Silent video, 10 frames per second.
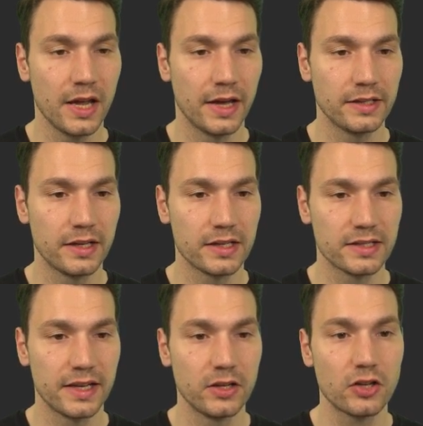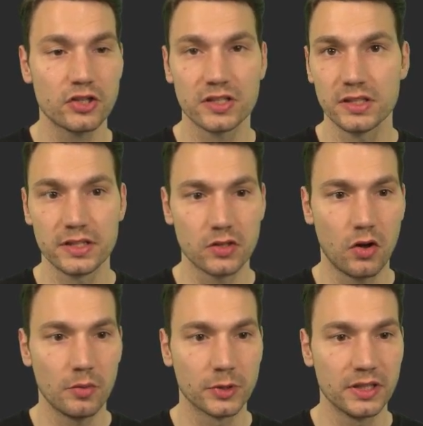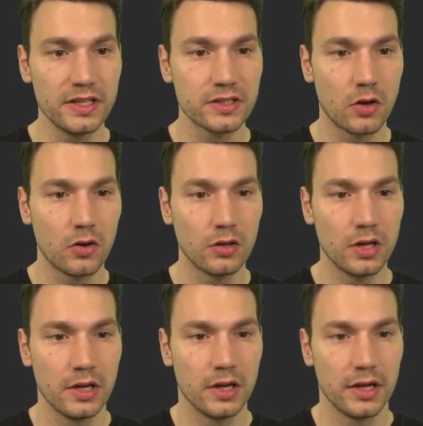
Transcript: and then I say not just list all, but list all